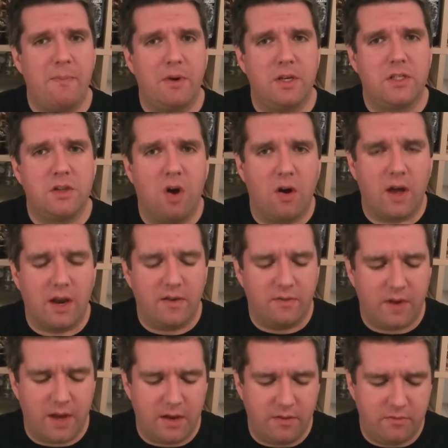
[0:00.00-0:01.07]
but it's not kind of
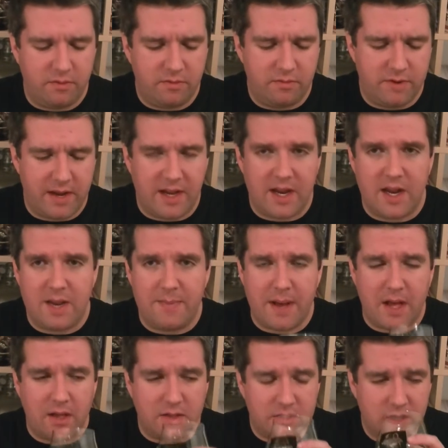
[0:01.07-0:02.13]
like ringing any
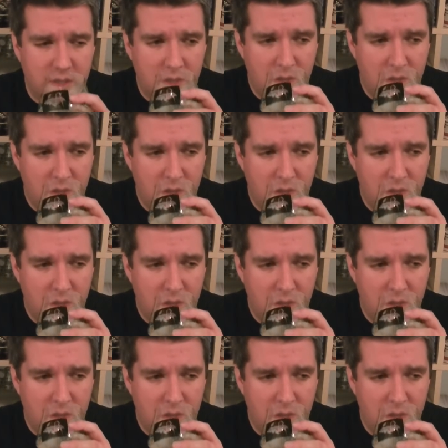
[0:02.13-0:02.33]
bells.